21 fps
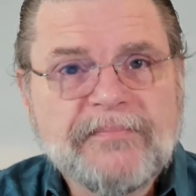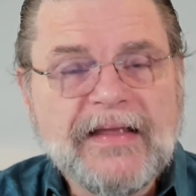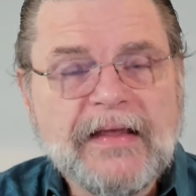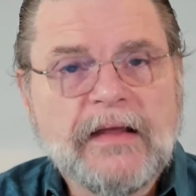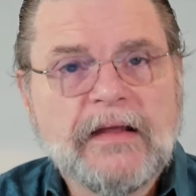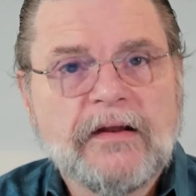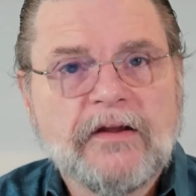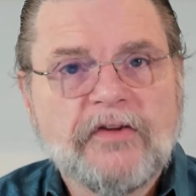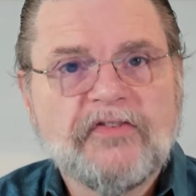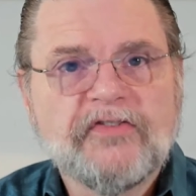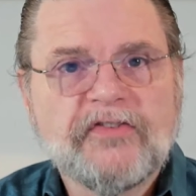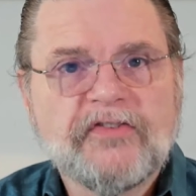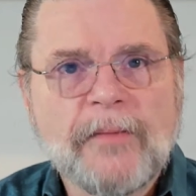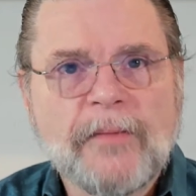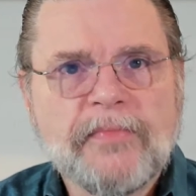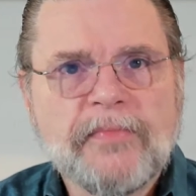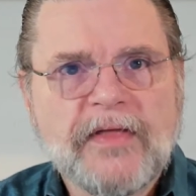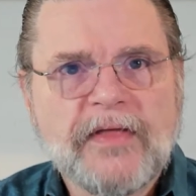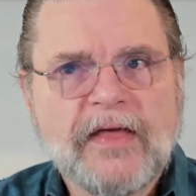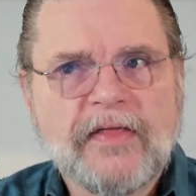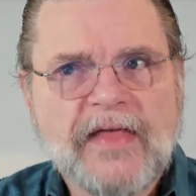it is
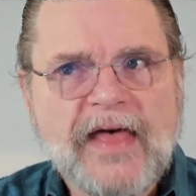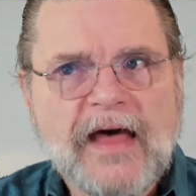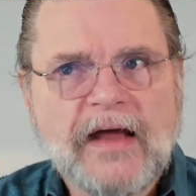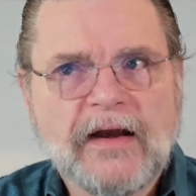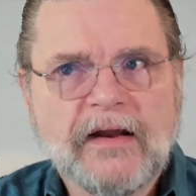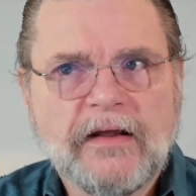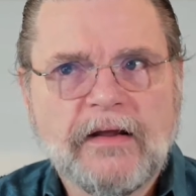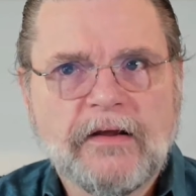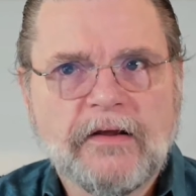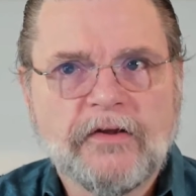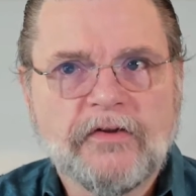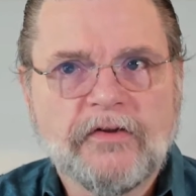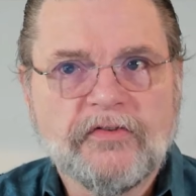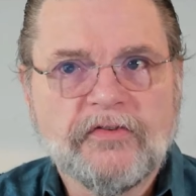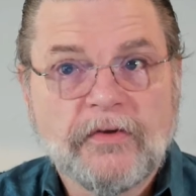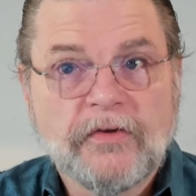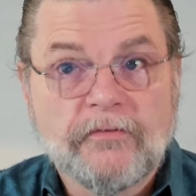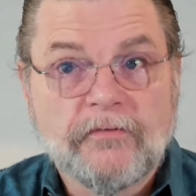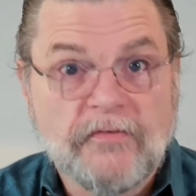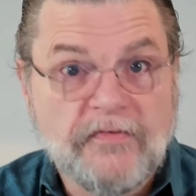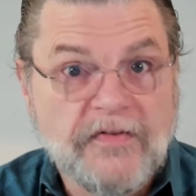something that
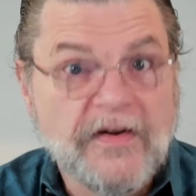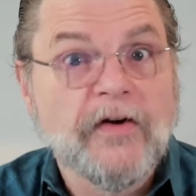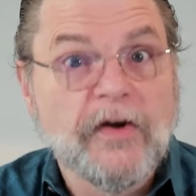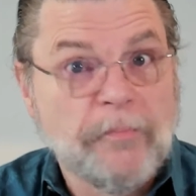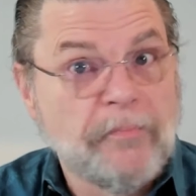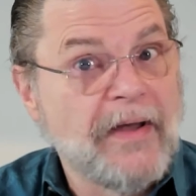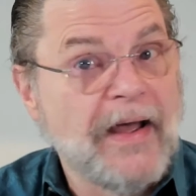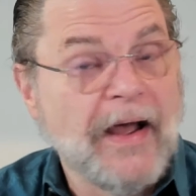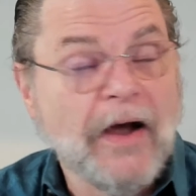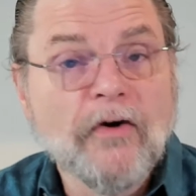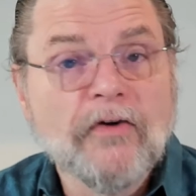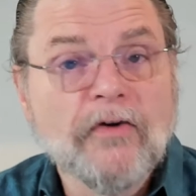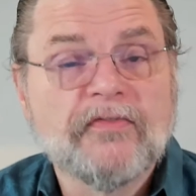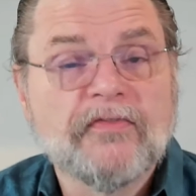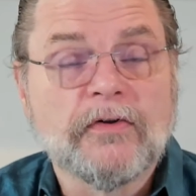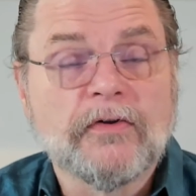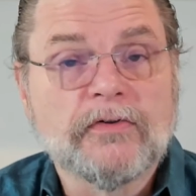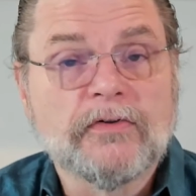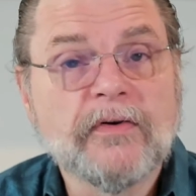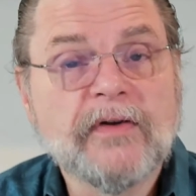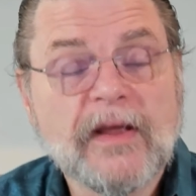is very
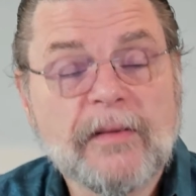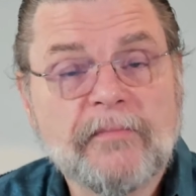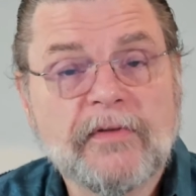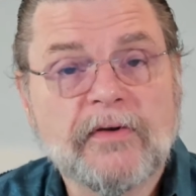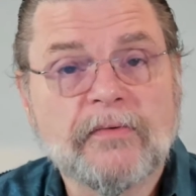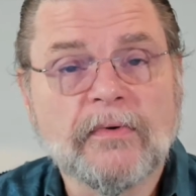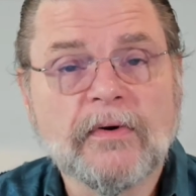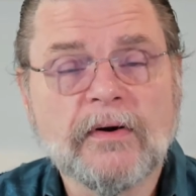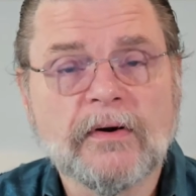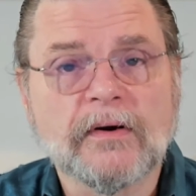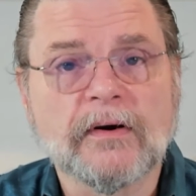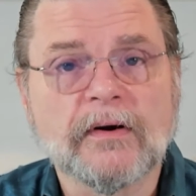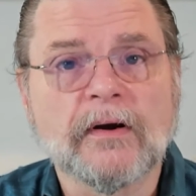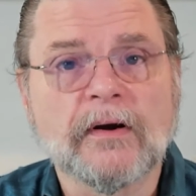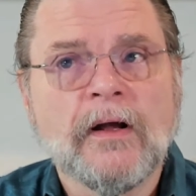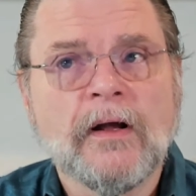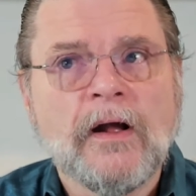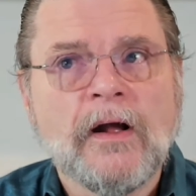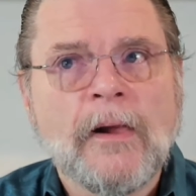powerful, don't get me wrong.